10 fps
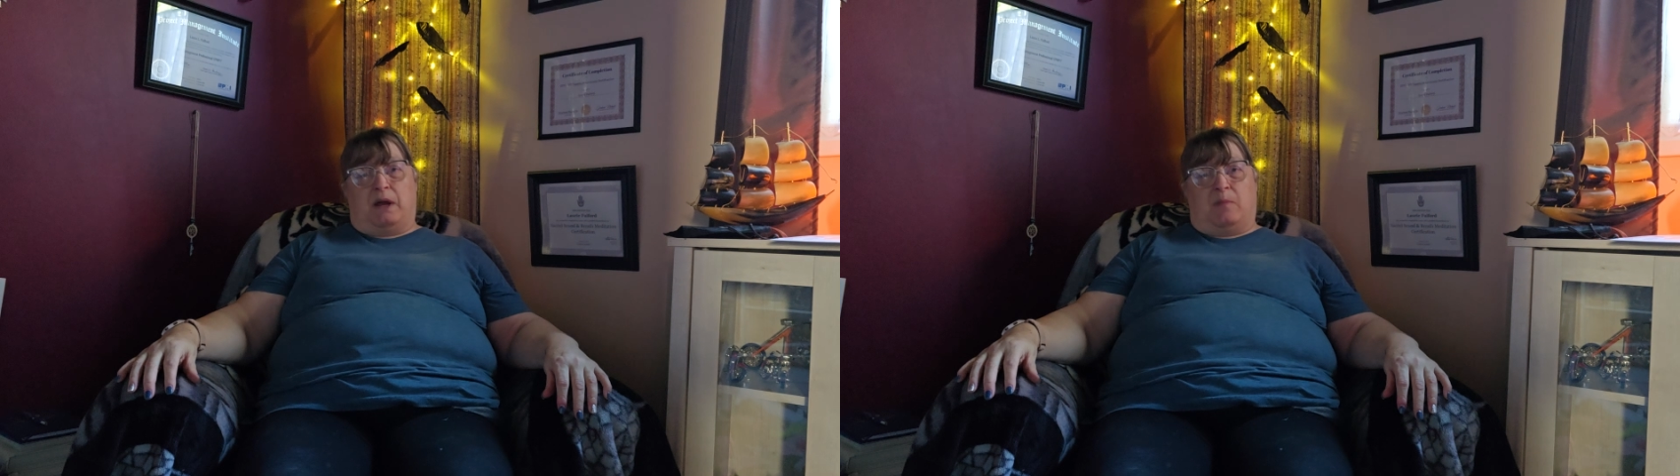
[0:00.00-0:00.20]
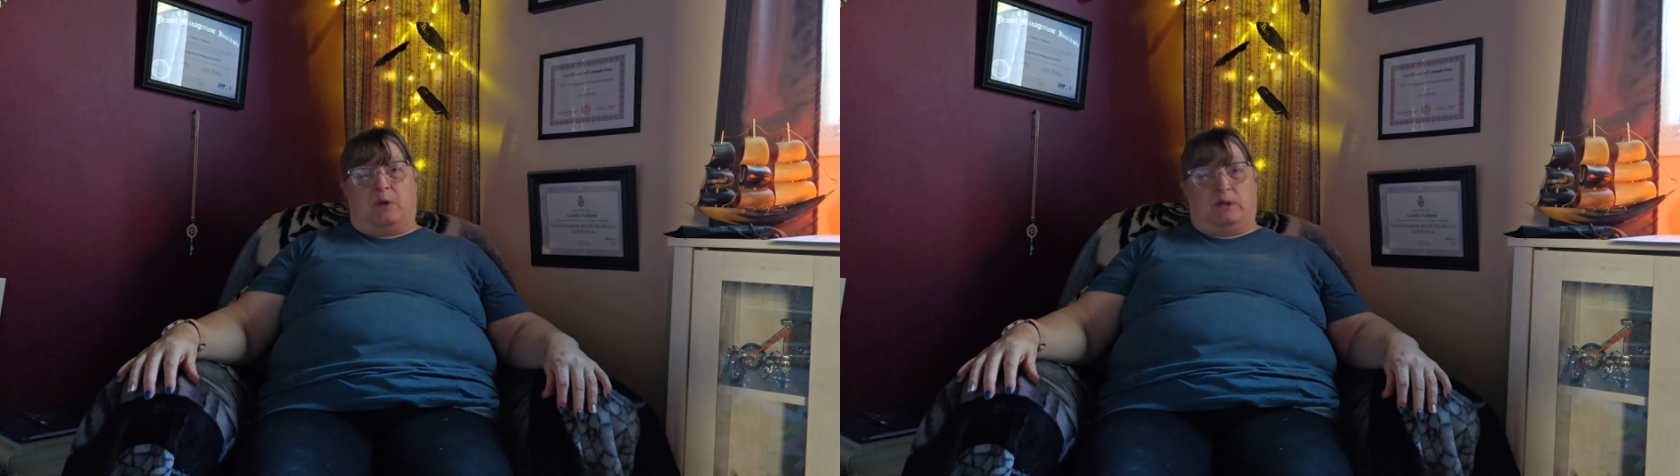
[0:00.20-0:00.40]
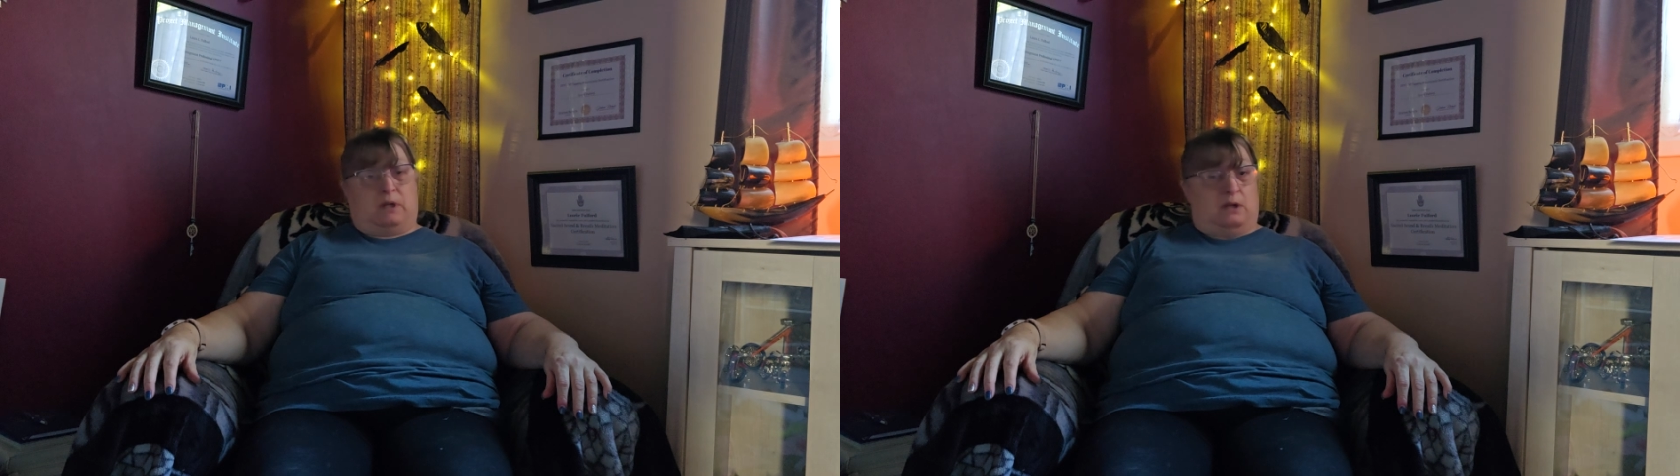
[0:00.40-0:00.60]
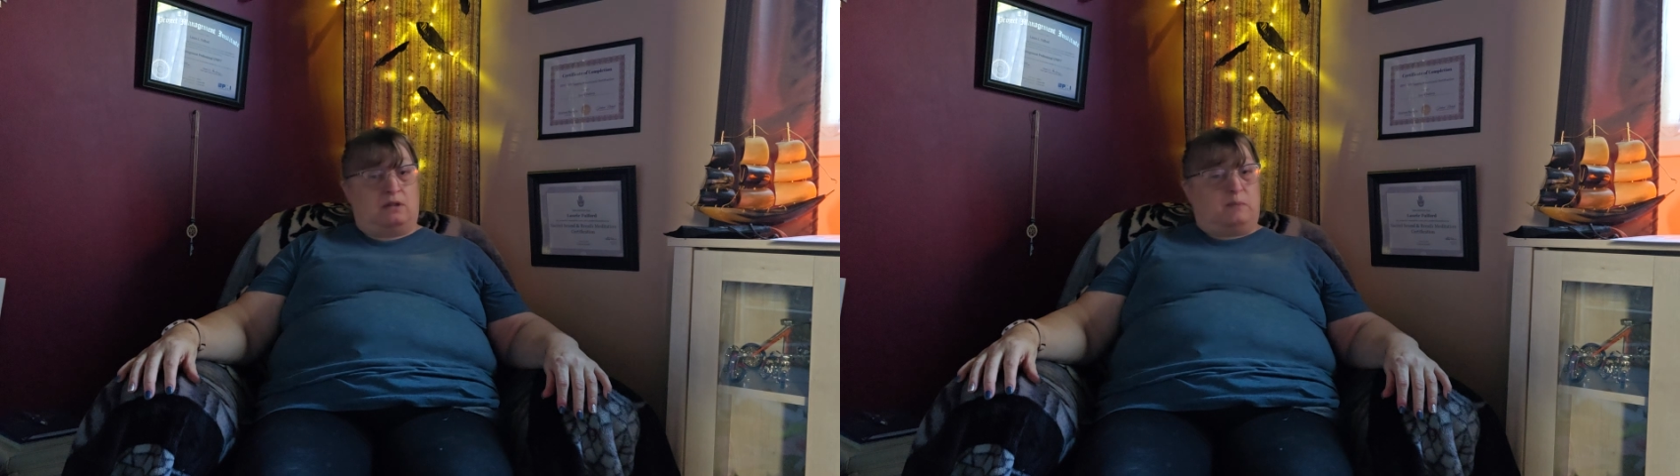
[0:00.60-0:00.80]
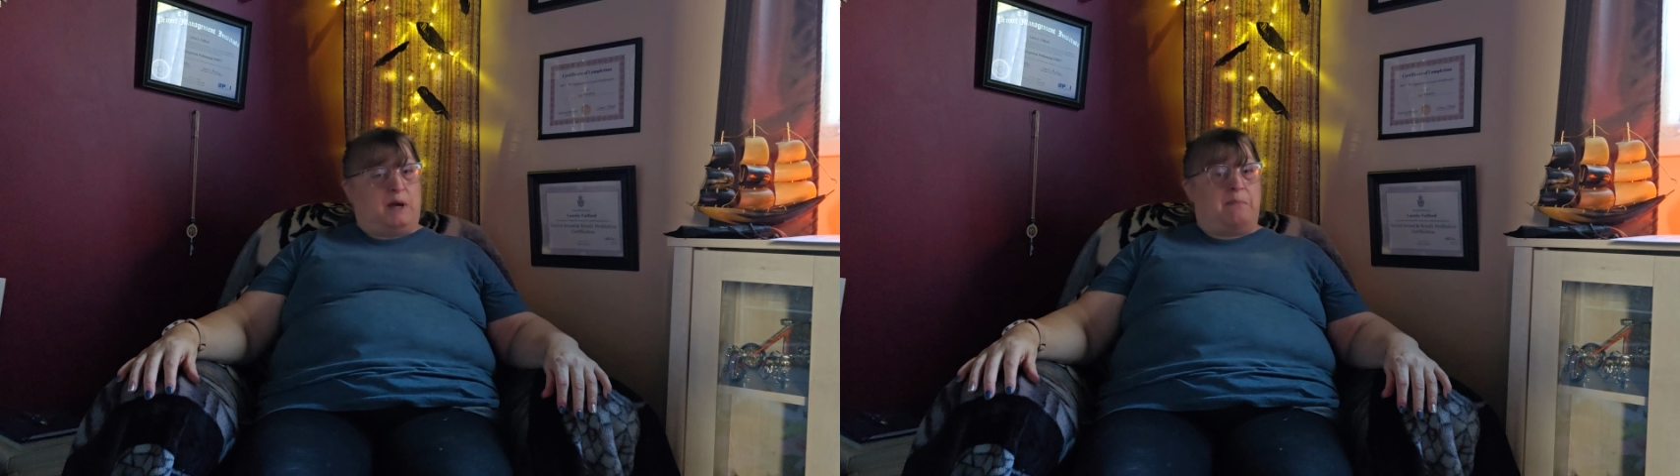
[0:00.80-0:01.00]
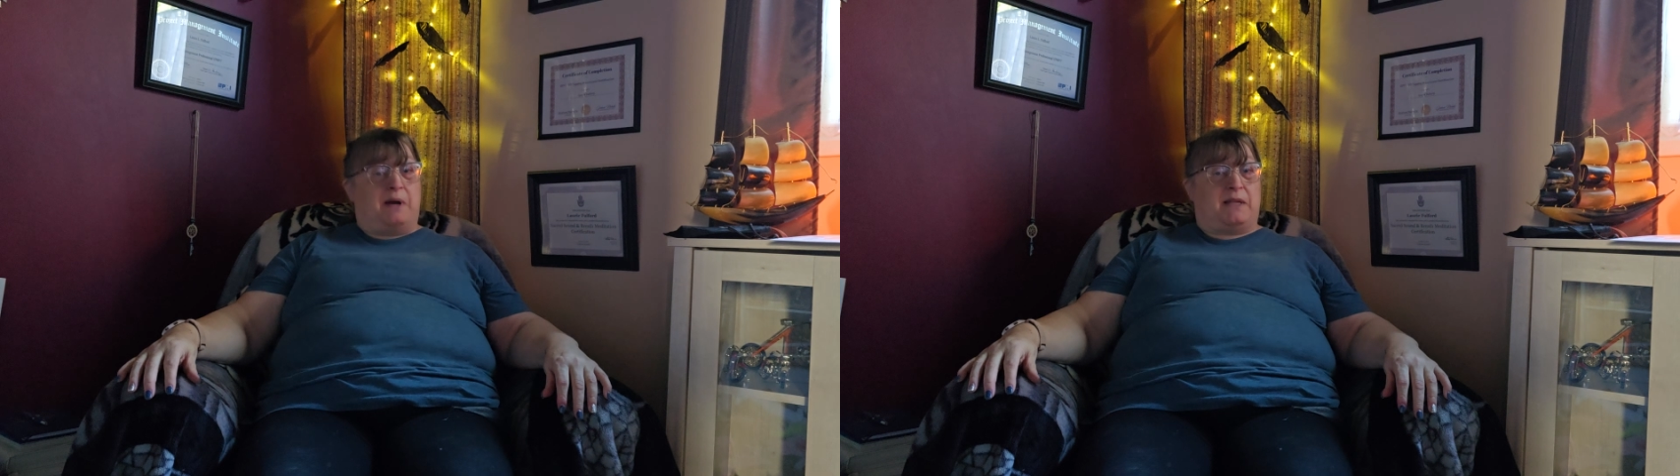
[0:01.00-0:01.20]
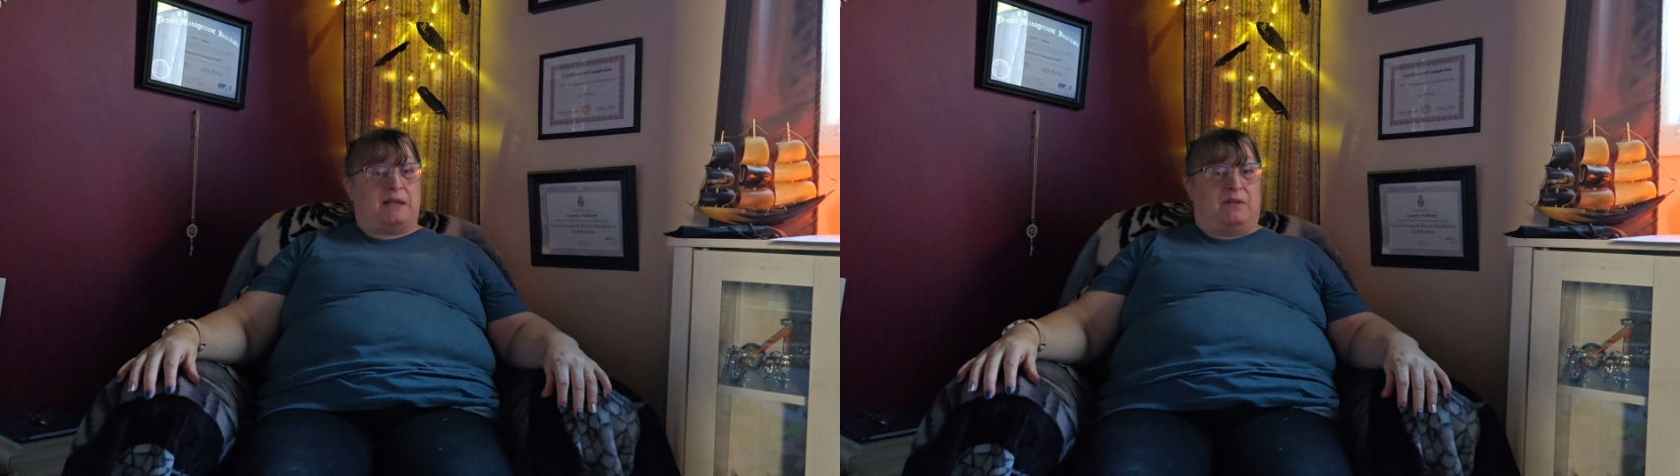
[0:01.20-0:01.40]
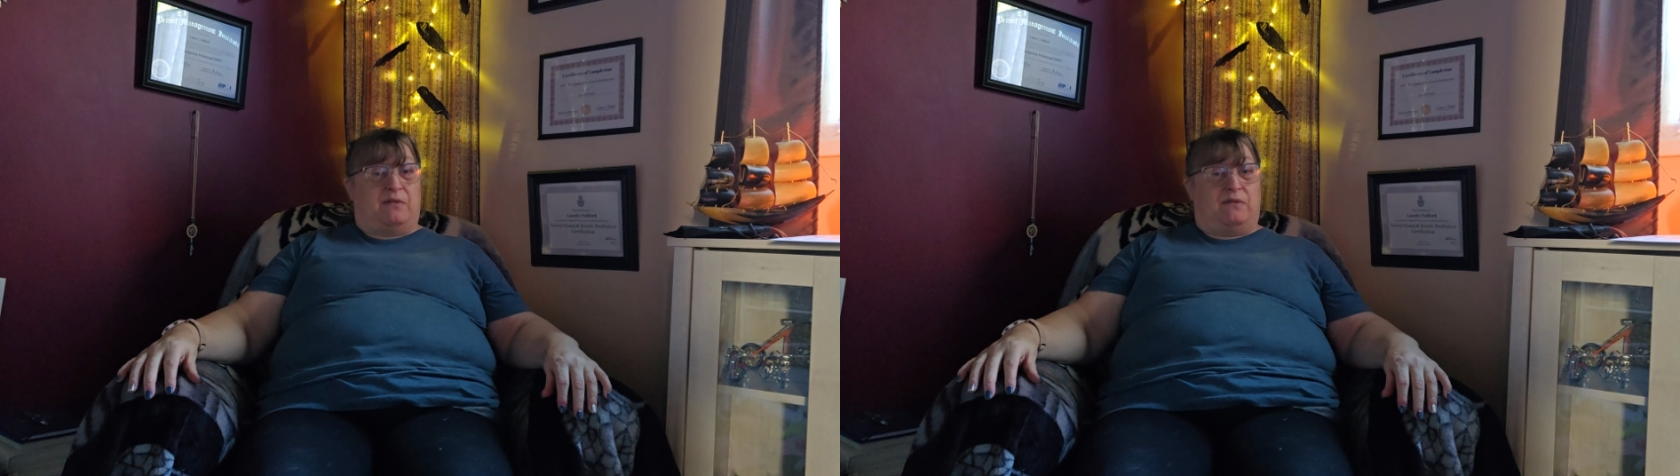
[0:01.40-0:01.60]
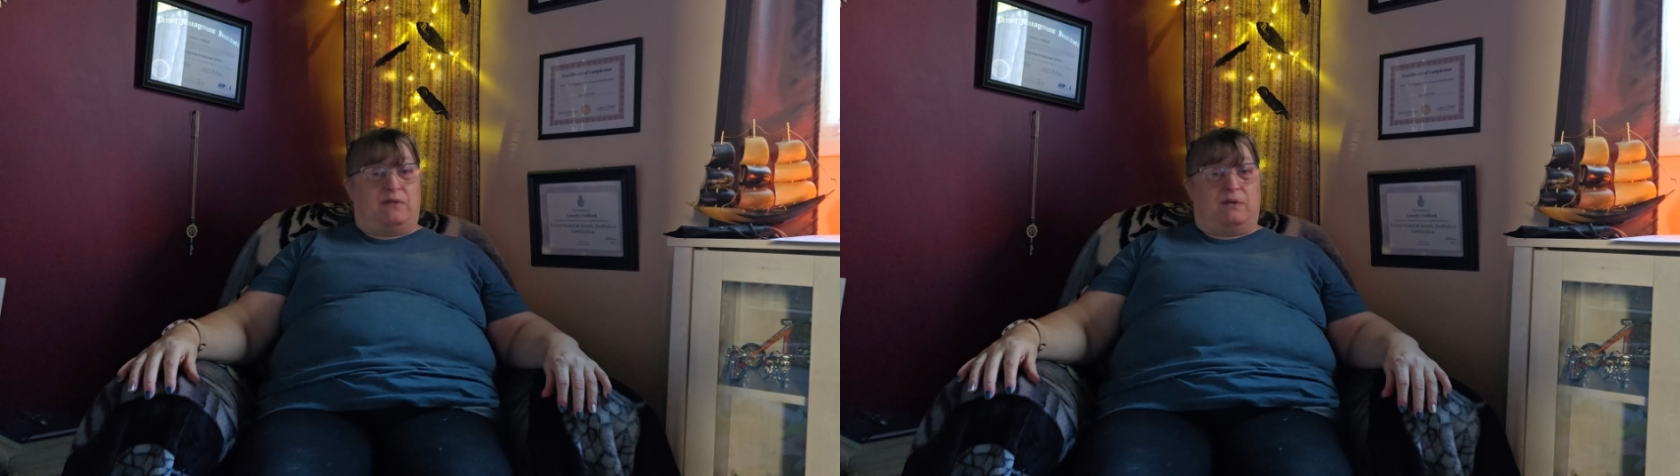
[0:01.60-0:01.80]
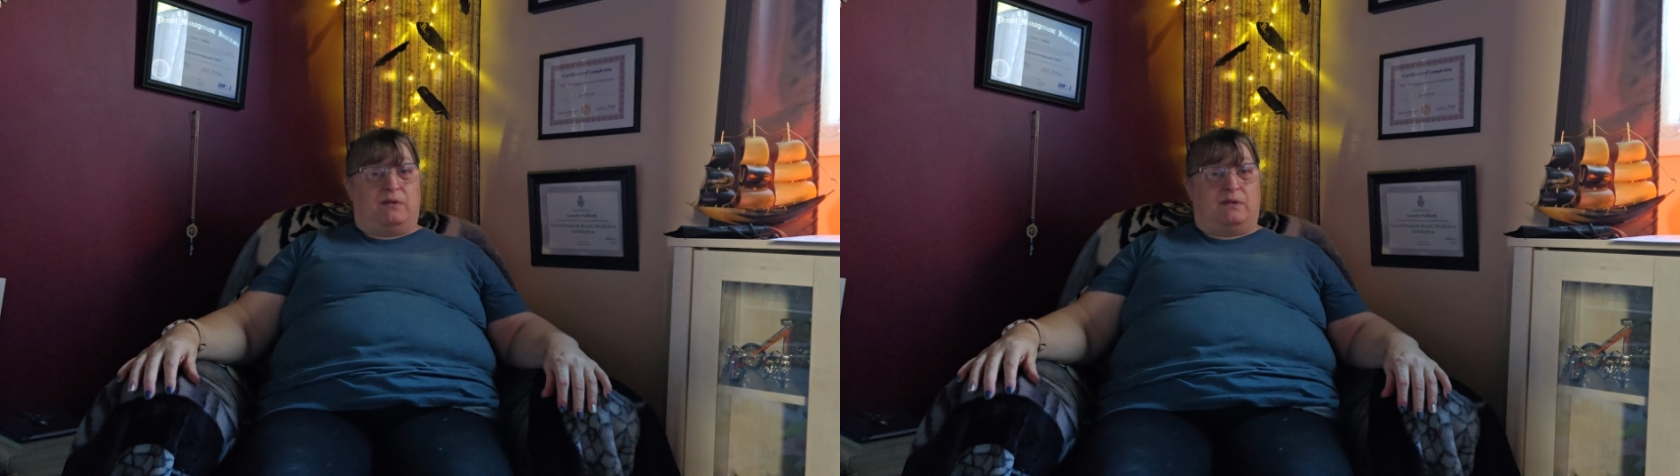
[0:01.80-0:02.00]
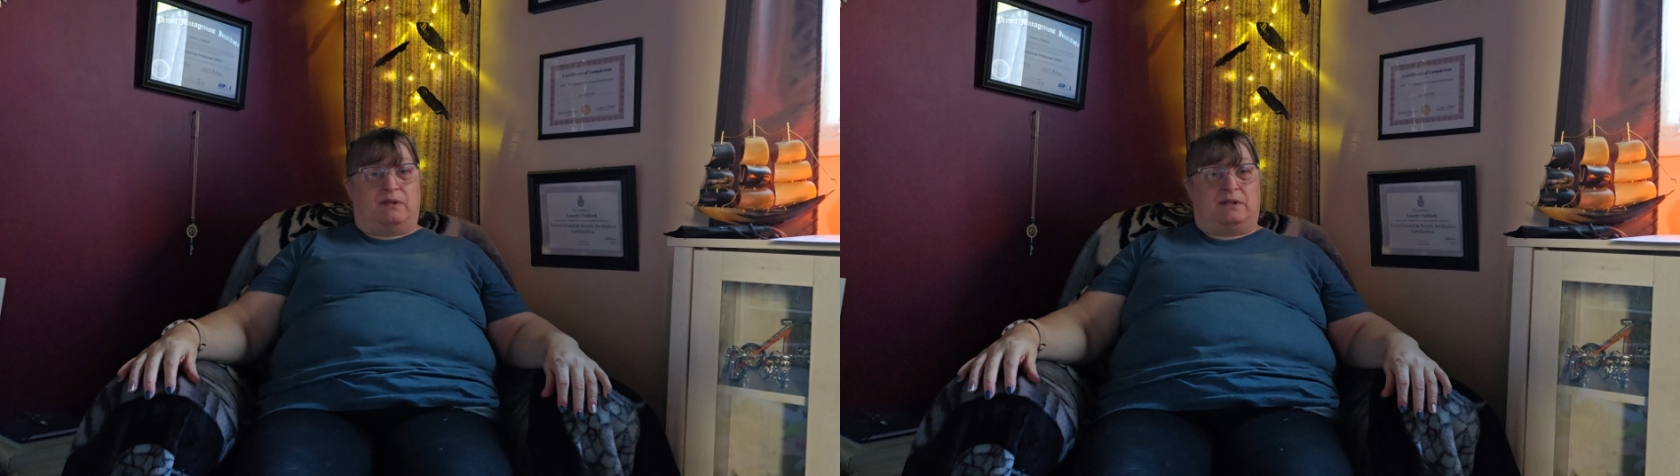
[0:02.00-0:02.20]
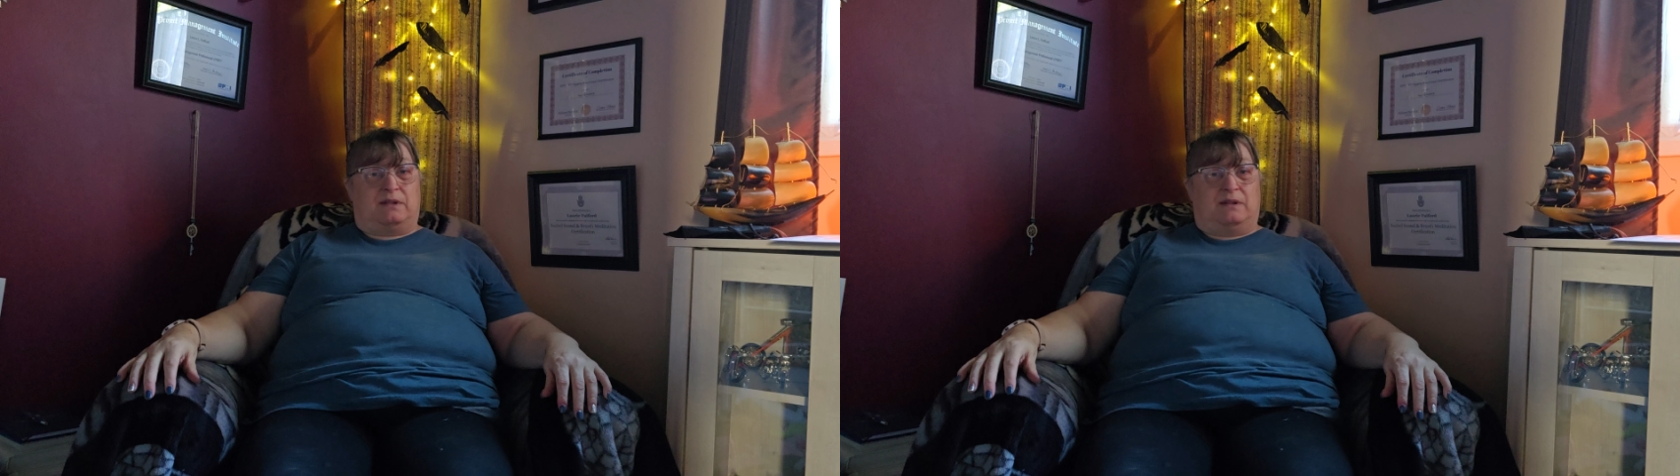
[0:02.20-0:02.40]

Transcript: it up those hills by myself without